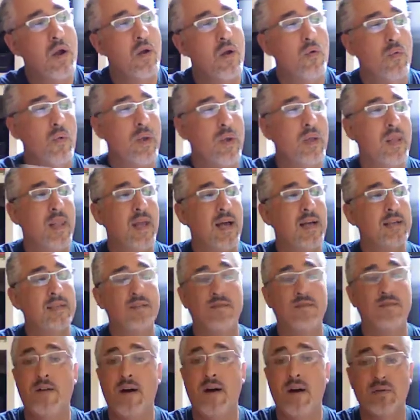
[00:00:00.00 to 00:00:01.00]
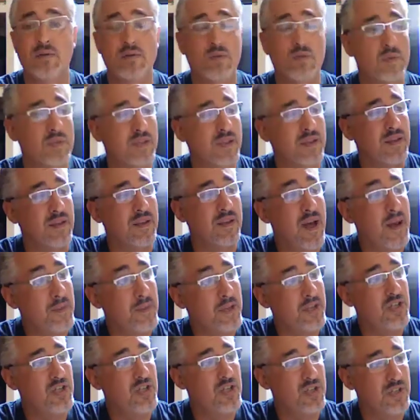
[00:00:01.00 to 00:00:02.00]
realized Faust was a
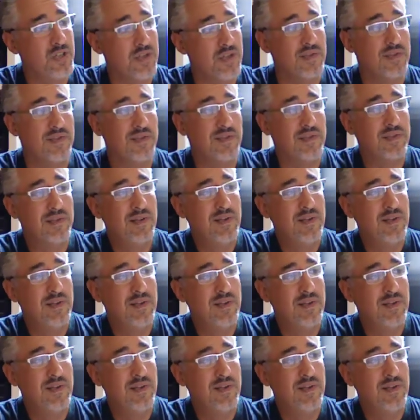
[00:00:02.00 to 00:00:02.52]
comic genius.